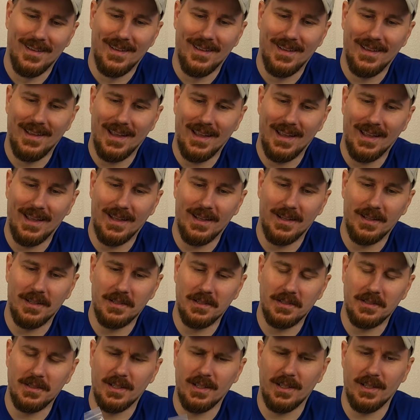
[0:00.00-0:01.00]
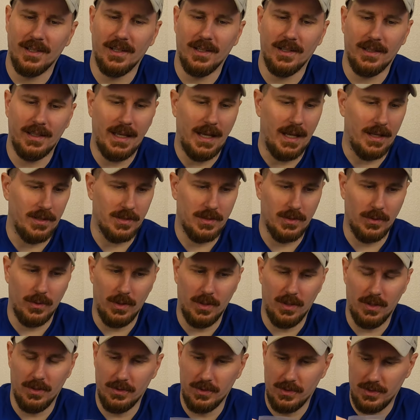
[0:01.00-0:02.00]
And yeah, so
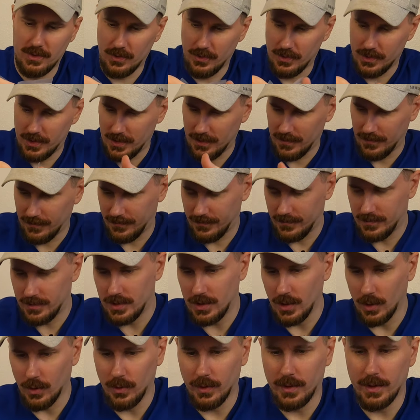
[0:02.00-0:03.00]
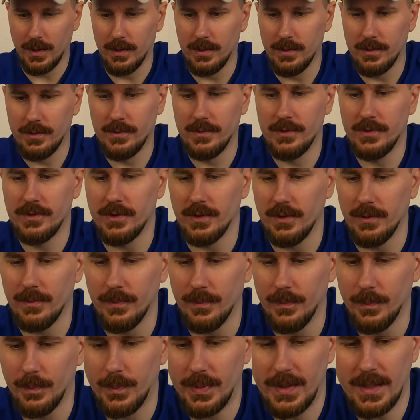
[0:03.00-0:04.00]
all sorts of tokens
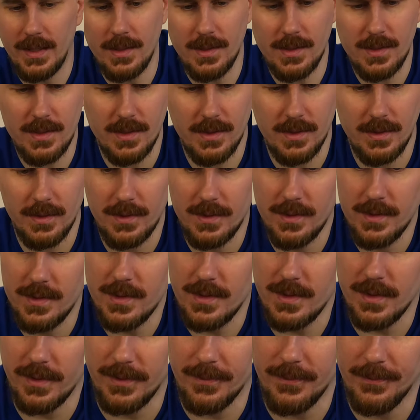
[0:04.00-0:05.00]
and pieces